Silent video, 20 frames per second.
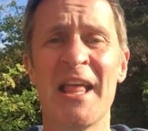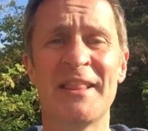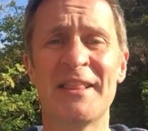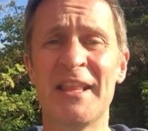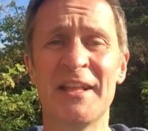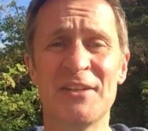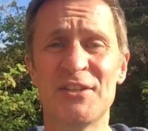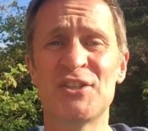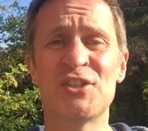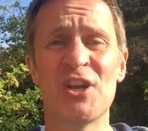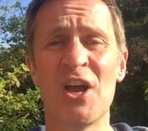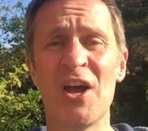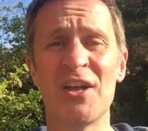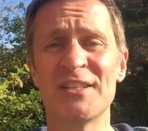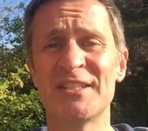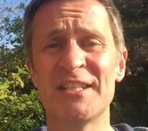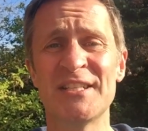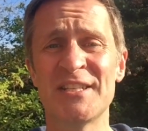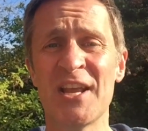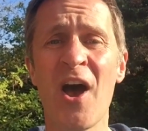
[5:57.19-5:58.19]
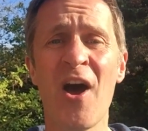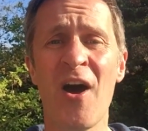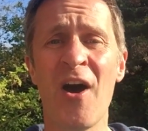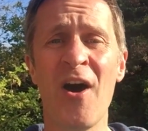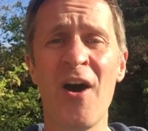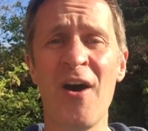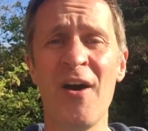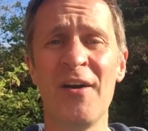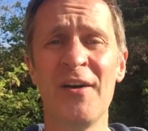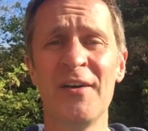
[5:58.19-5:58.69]
The chances
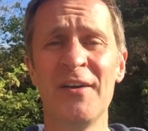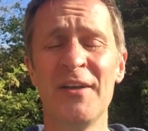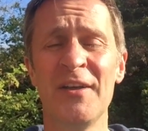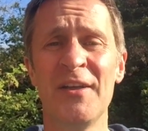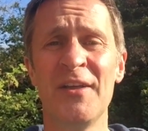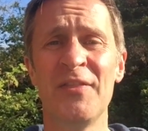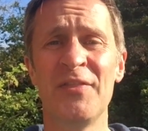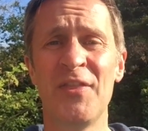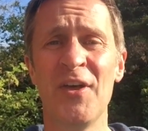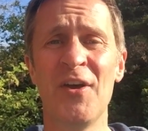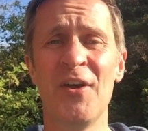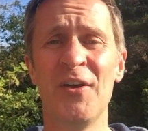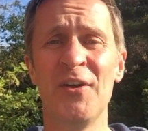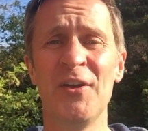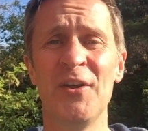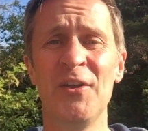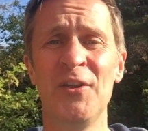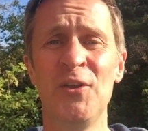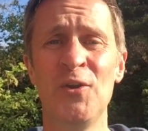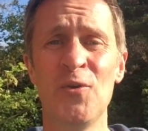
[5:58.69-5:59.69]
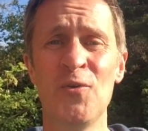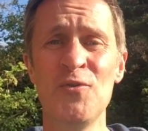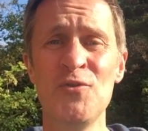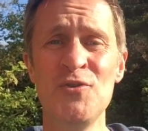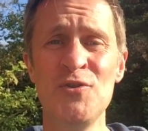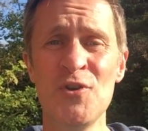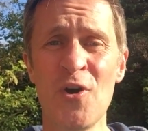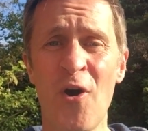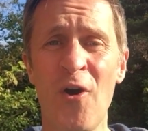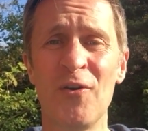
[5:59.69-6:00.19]
are that you're
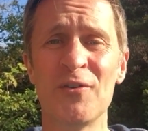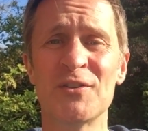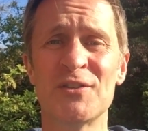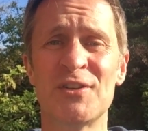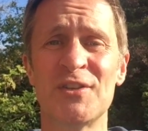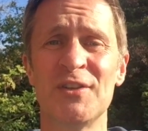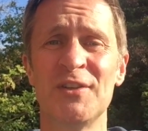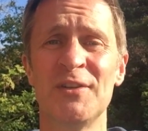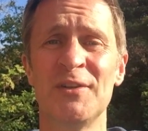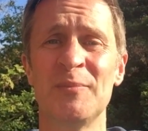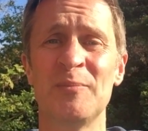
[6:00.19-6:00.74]
not